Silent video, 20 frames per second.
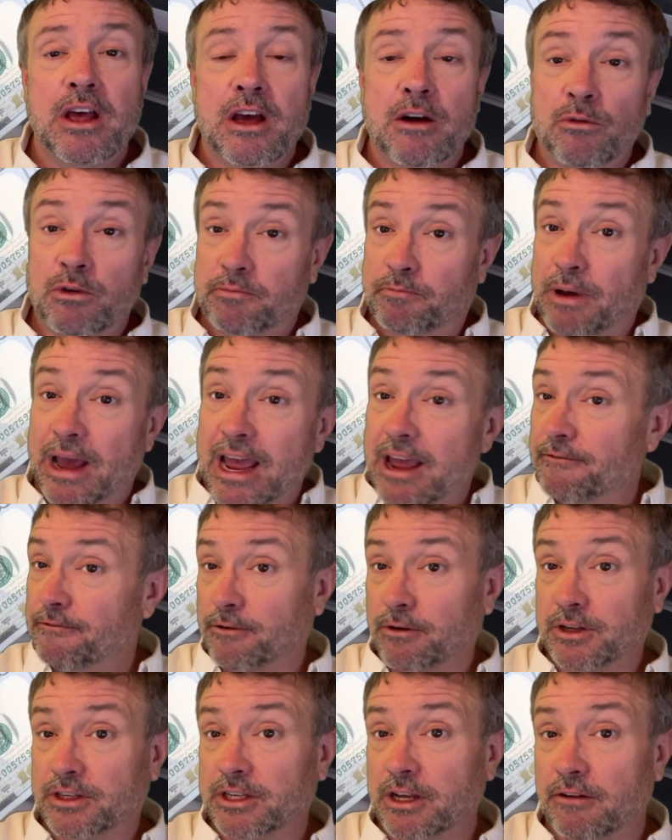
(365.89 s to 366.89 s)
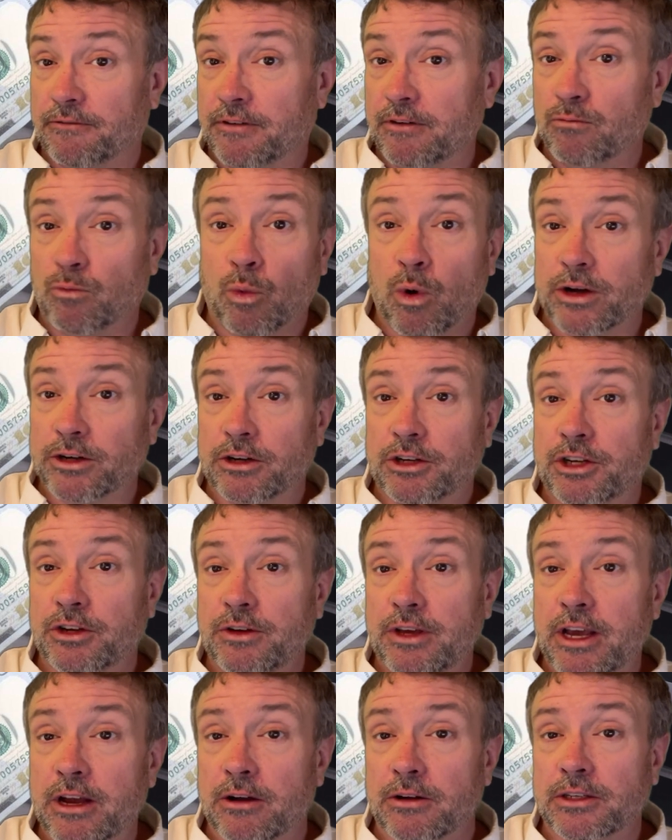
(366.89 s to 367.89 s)
would pay for itself in one or two
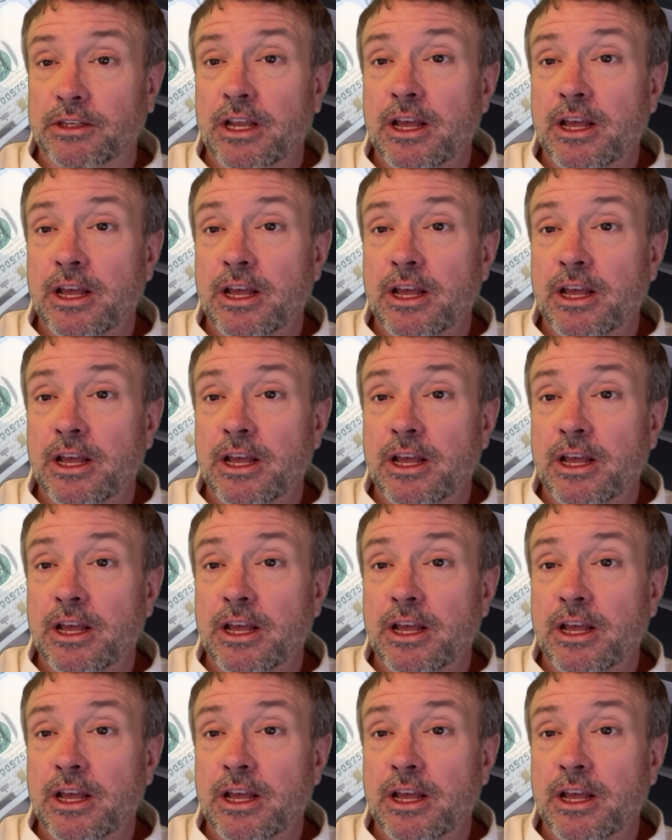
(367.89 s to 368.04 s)
years.